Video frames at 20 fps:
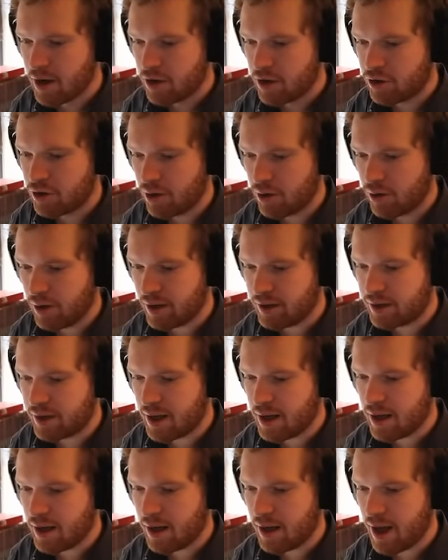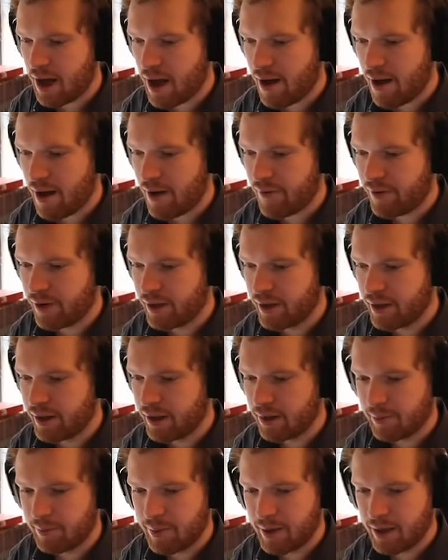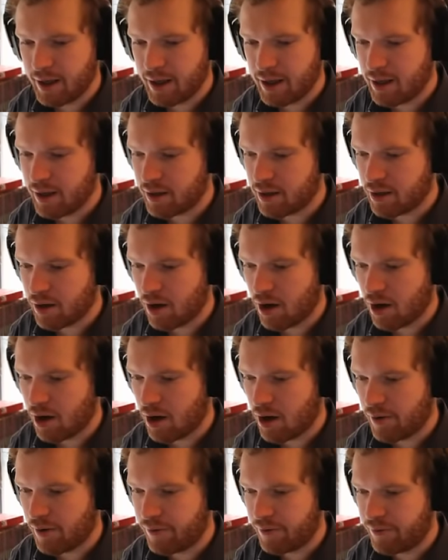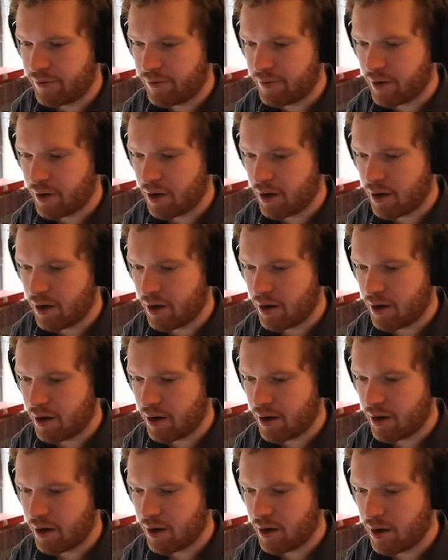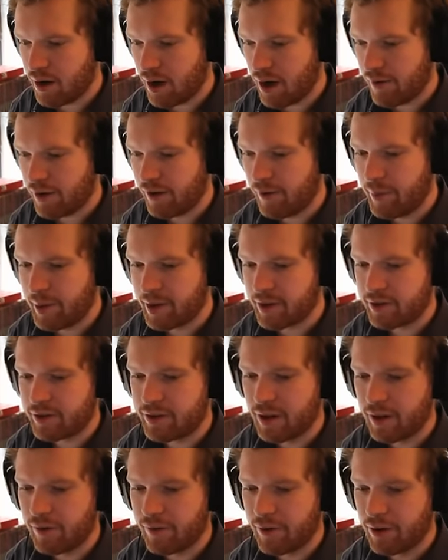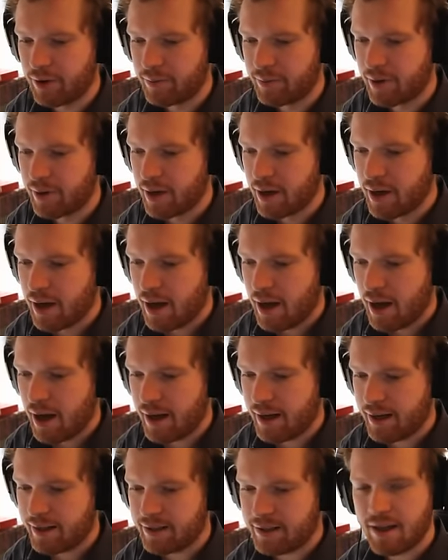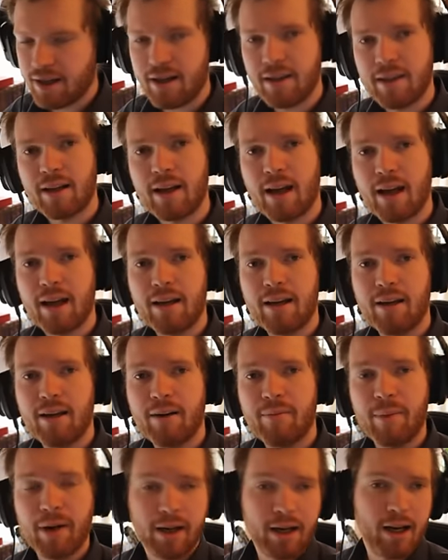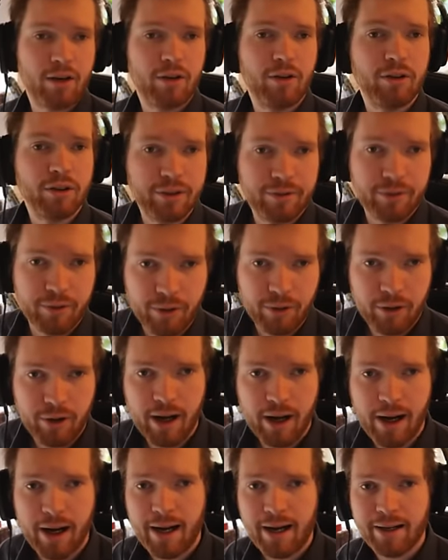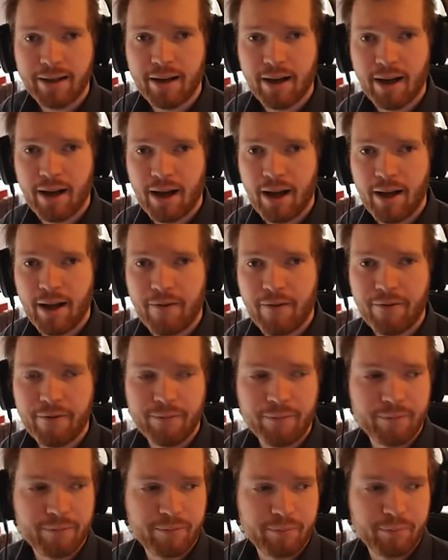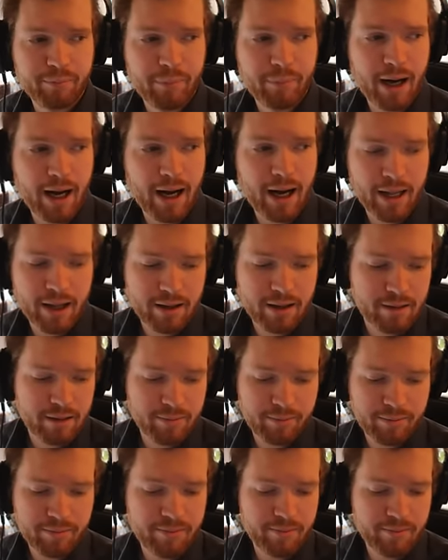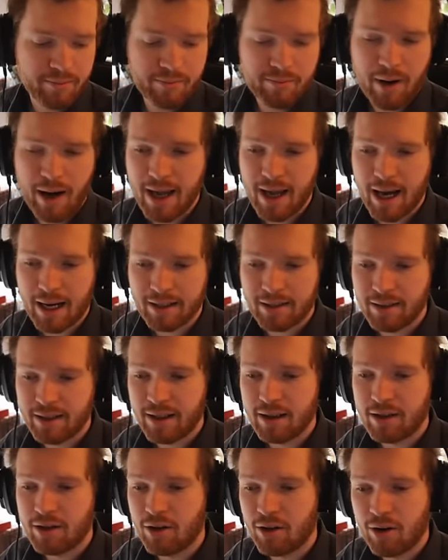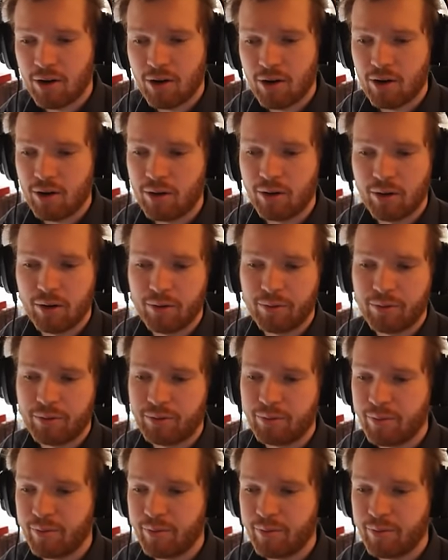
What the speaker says: So let's say I have a little bit of silver, and let's say that I my cargo hold is full, and I've by accident or